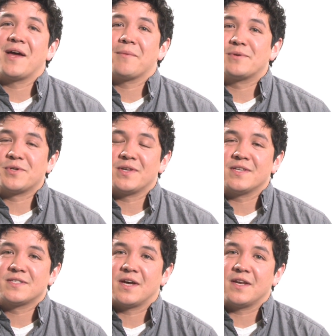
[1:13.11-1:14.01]
the opportunity
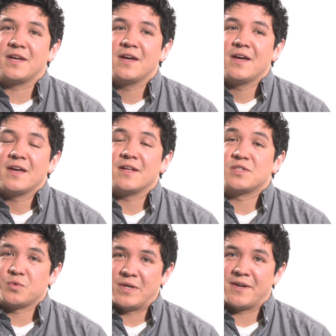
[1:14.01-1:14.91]
to study in
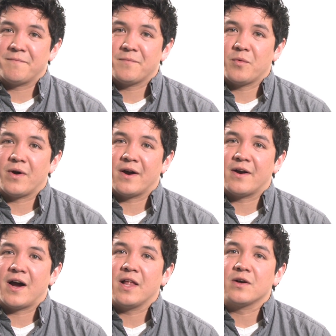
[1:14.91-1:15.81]
Sweden,
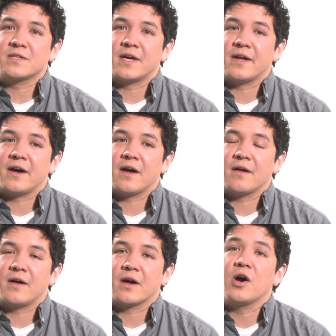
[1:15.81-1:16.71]
where I looked at
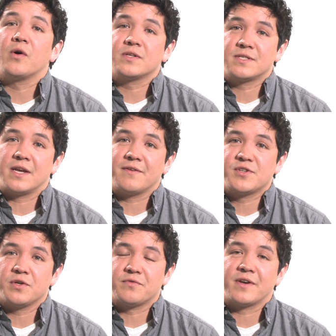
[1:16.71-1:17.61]
a, a cohort study of
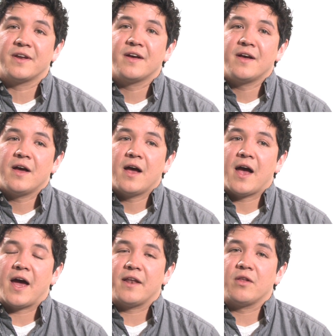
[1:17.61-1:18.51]
children
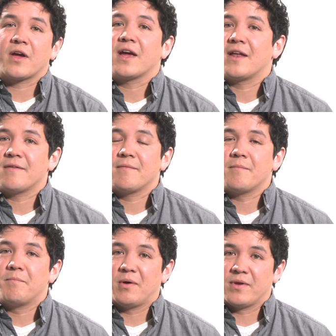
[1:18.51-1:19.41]
and looking at
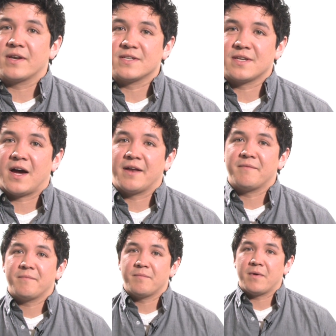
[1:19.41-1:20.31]
building design
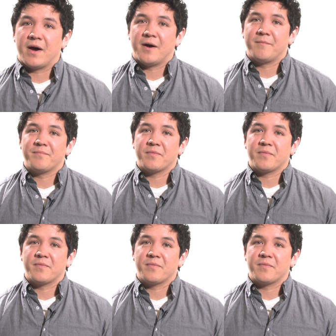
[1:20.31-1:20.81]
um,